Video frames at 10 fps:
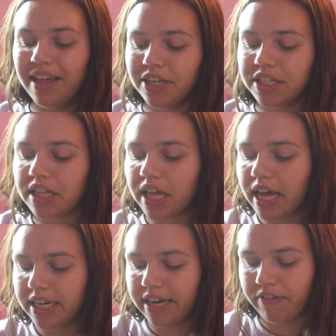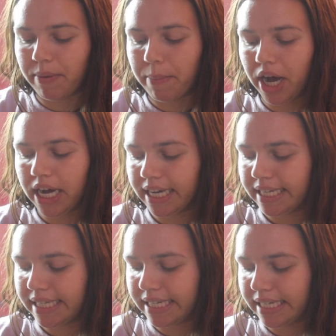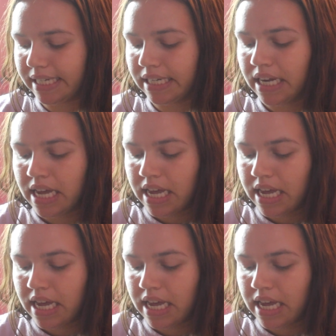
There's a lot of different pockets and